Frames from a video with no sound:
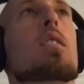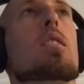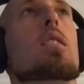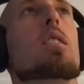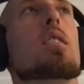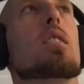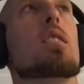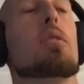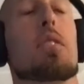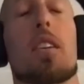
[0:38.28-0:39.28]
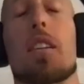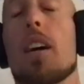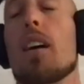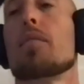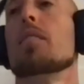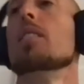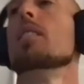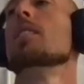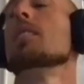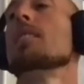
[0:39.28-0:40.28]
uh, it was actually
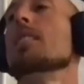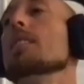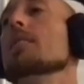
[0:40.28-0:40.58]
after that